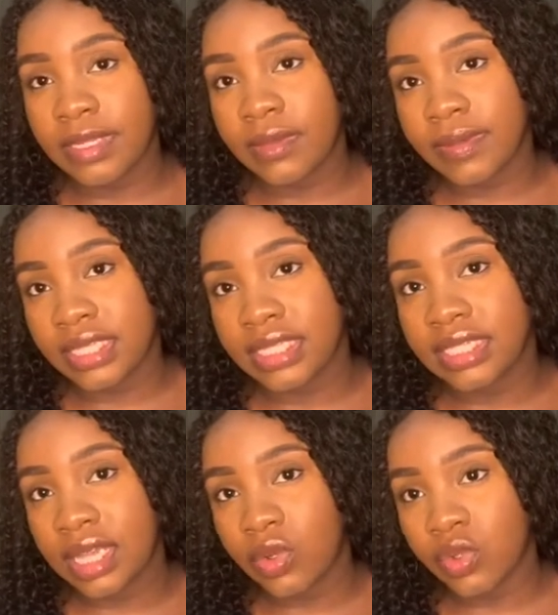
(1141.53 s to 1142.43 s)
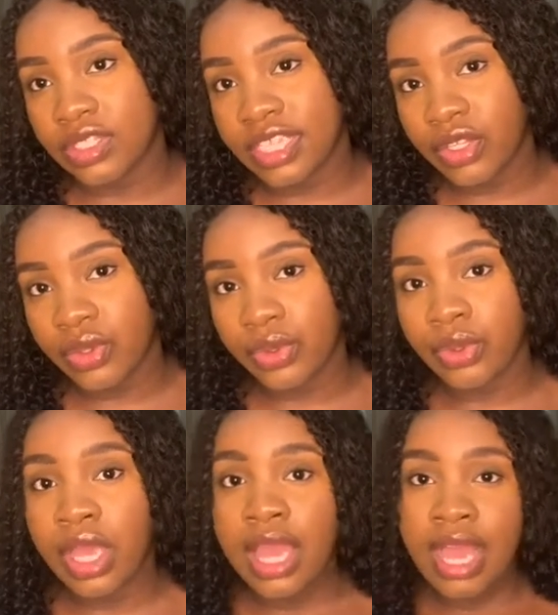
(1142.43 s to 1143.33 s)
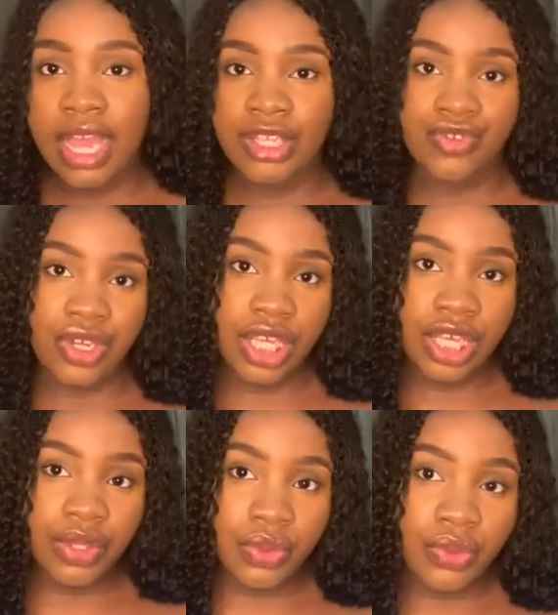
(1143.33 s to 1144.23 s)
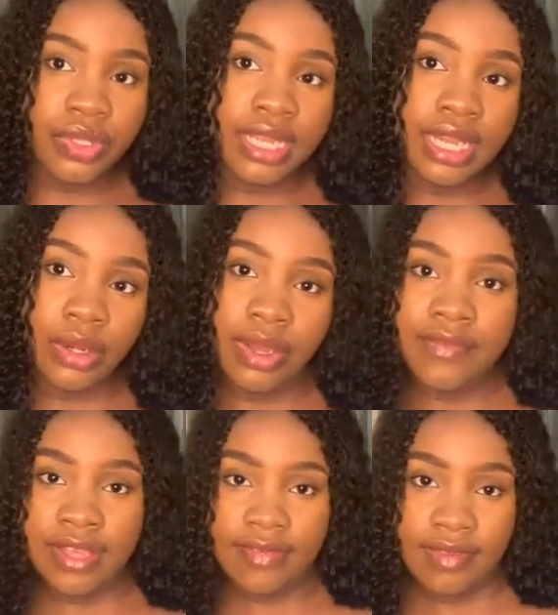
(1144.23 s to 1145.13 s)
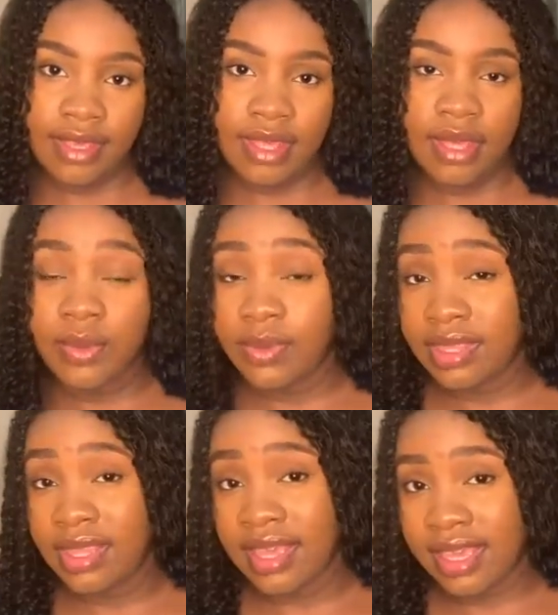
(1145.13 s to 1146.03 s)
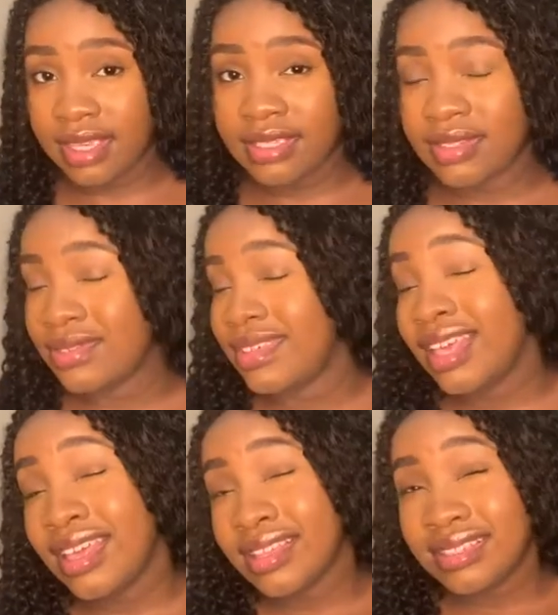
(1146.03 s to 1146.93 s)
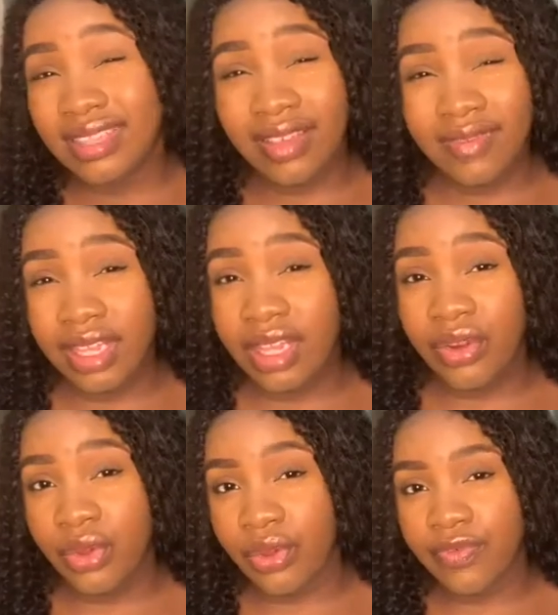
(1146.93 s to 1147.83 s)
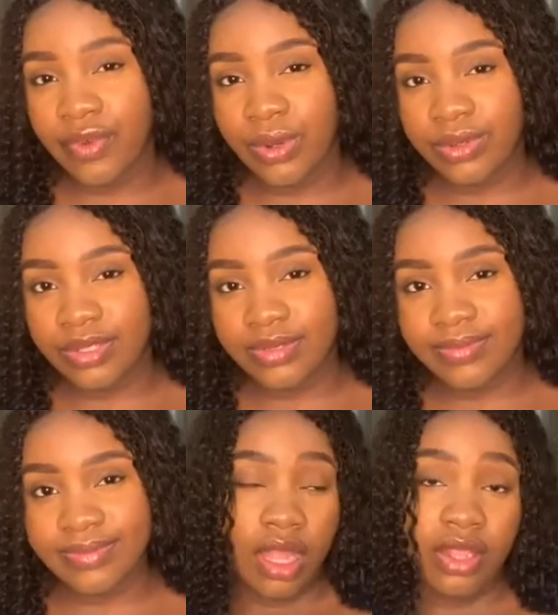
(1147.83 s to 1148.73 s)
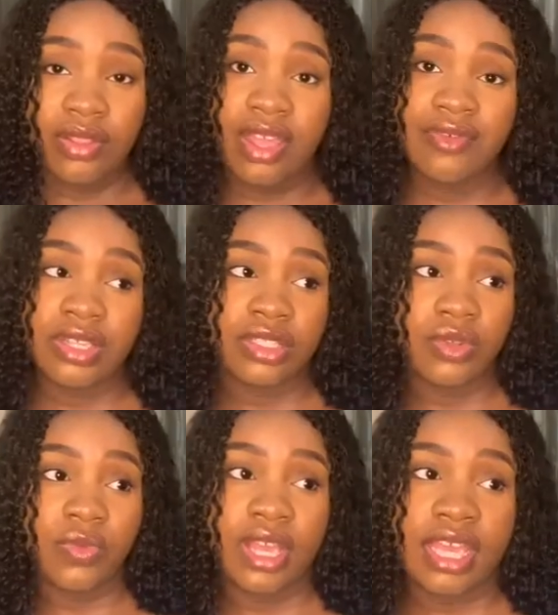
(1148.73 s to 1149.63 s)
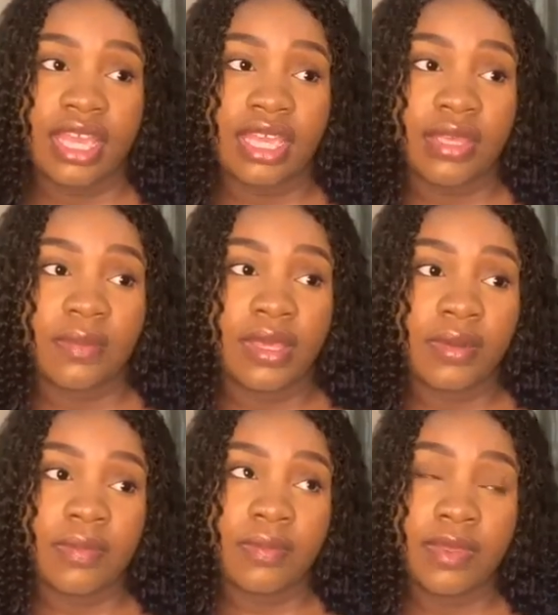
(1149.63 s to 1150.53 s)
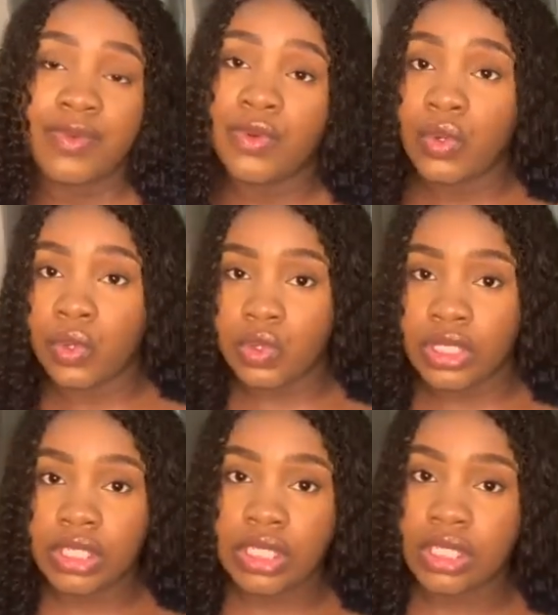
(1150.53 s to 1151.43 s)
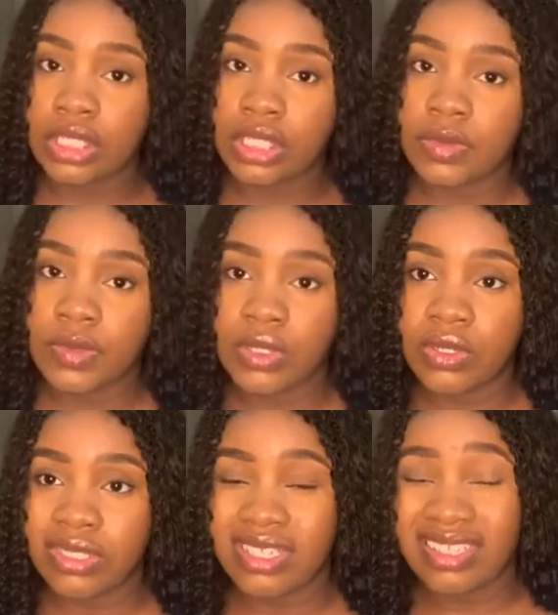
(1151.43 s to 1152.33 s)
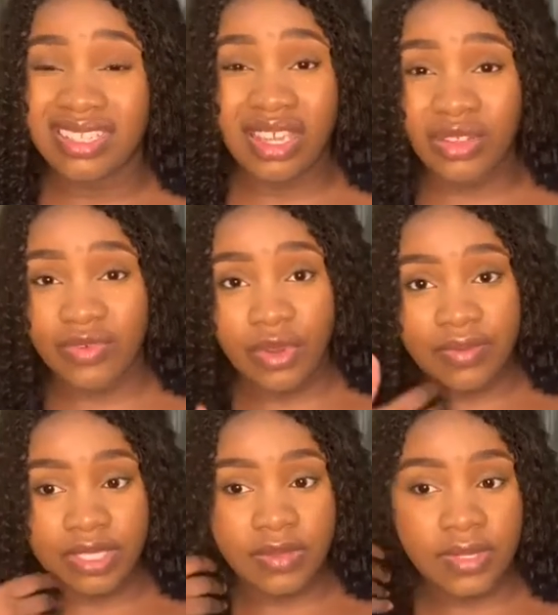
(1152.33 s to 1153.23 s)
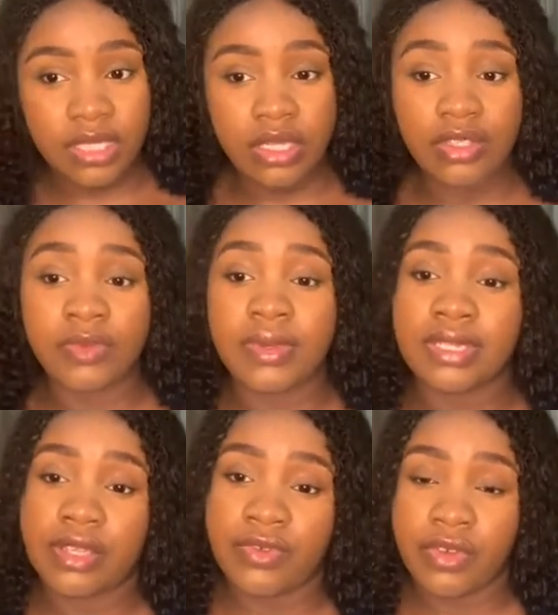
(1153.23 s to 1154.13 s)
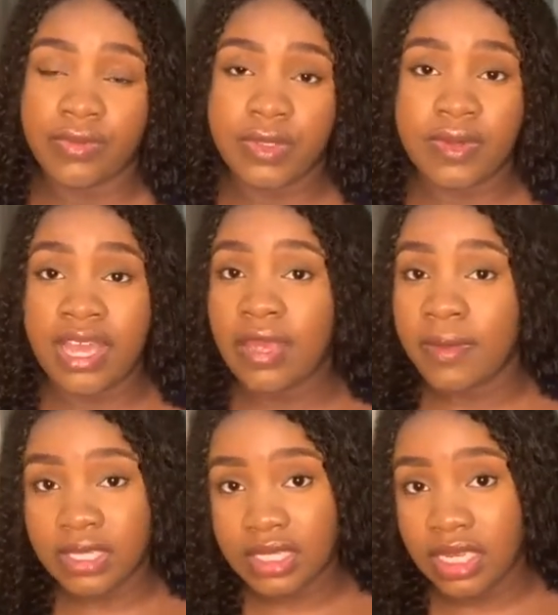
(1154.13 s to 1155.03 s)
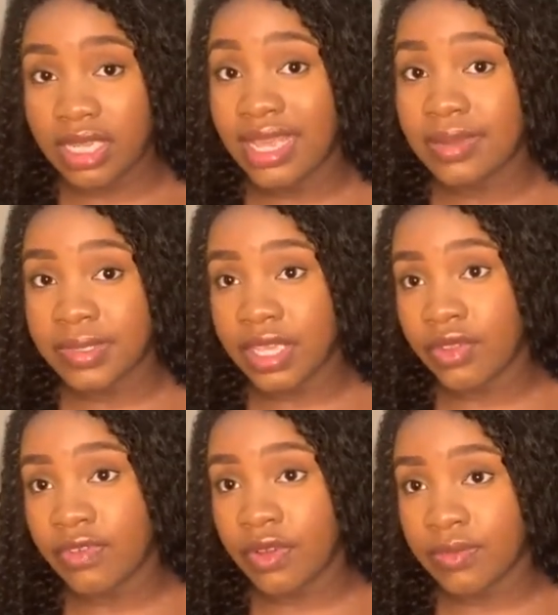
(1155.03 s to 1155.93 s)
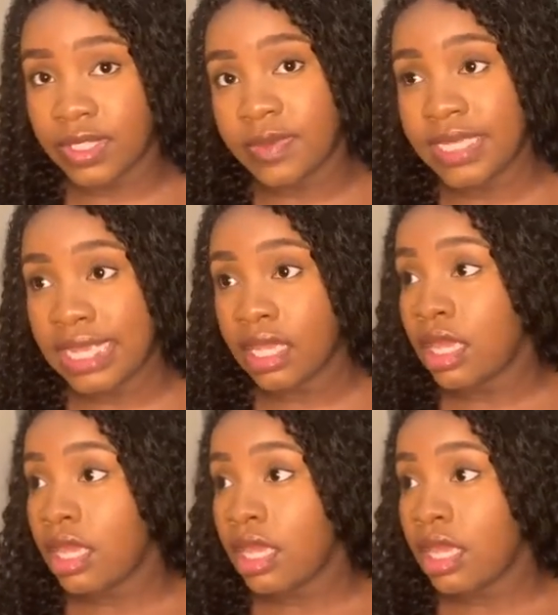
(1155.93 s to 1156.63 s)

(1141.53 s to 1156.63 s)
the person that ghosted you has rekindled their love affair with their ex, so it's definitely not your fault. Another reason why people ghost is because they're scared of commitment. A lot of people are scared of commitment. I personally, I am scared of commitment. Like,